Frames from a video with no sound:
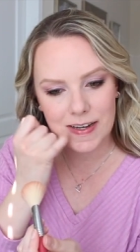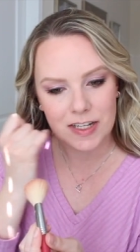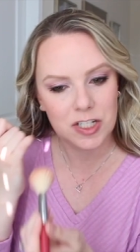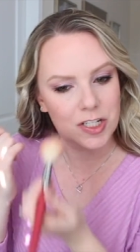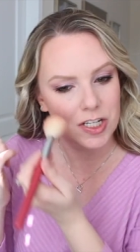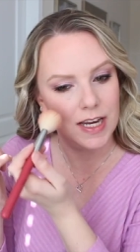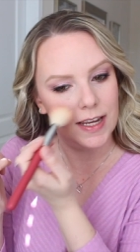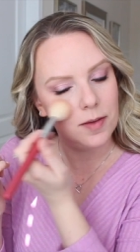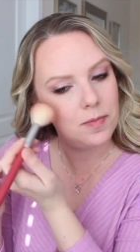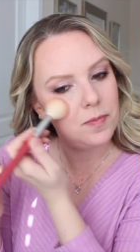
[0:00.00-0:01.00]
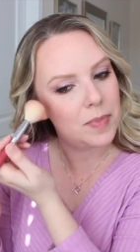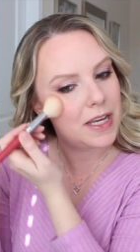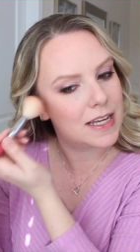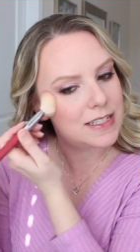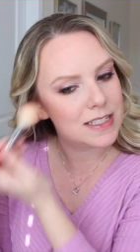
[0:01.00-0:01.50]
ashamed
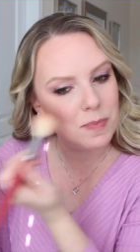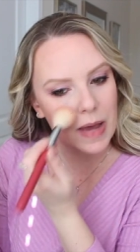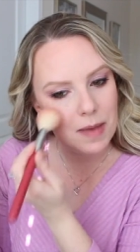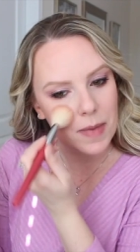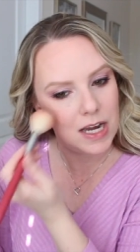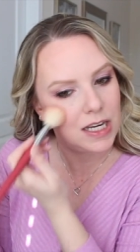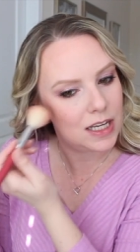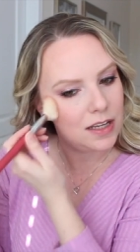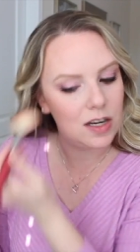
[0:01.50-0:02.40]
because it's my money.